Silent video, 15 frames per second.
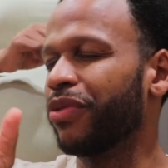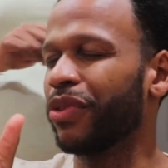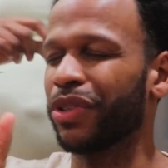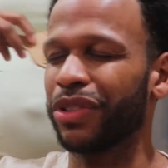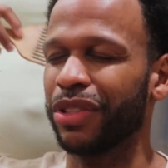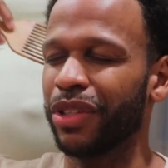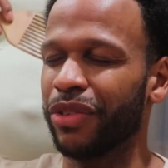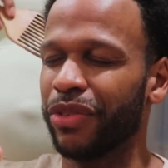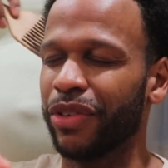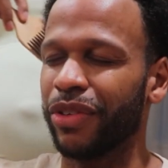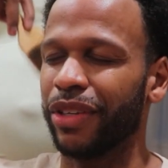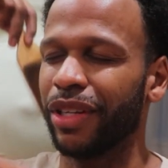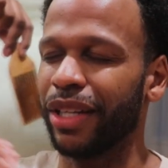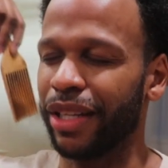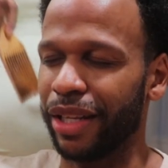First off,
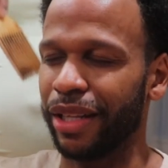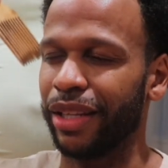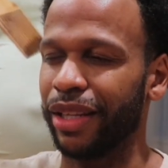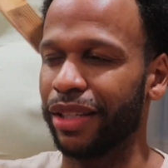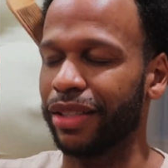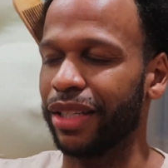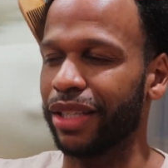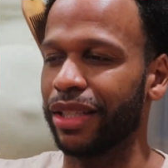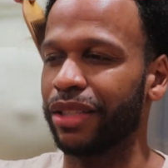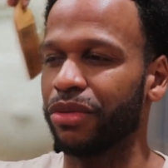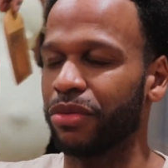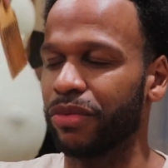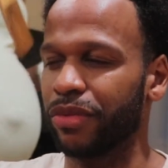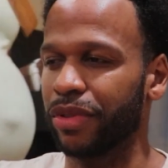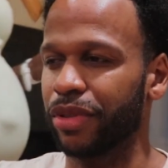hold on. Let, let's get
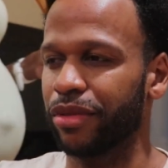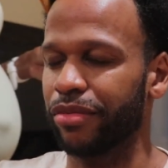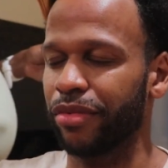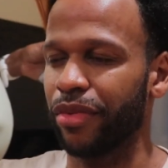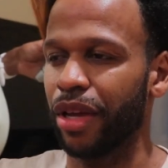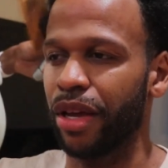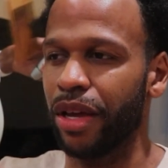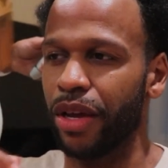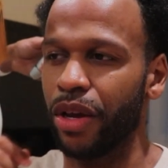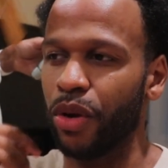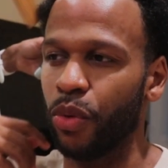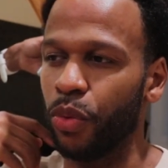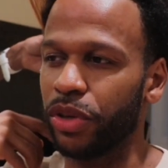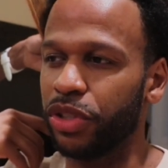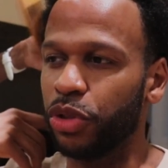this.
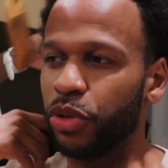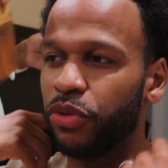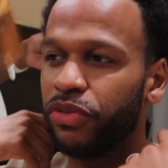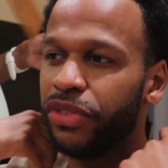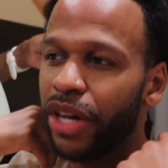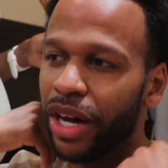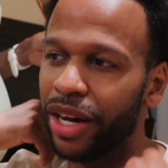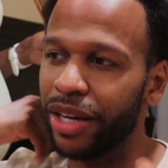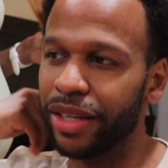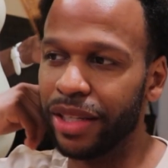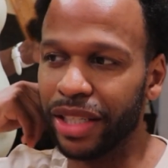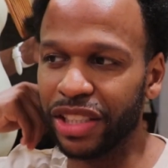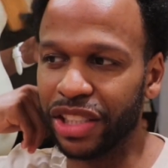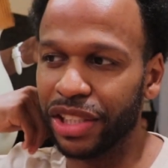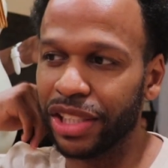What you've
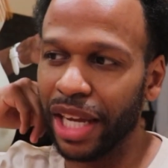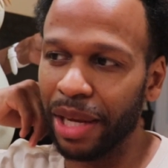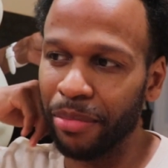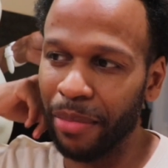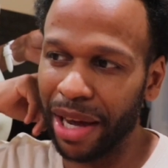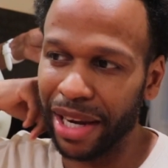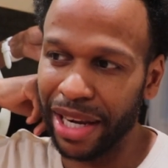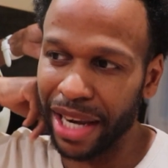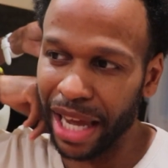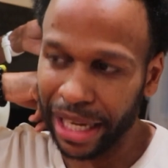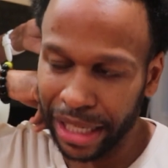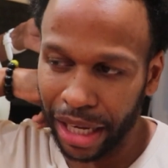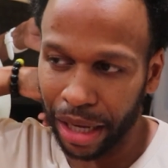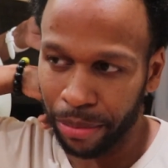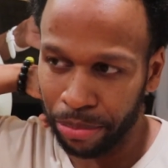done is shape my
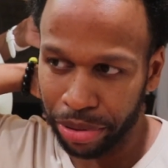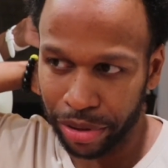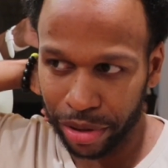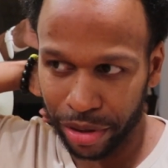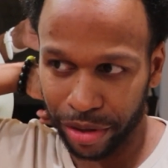neck up.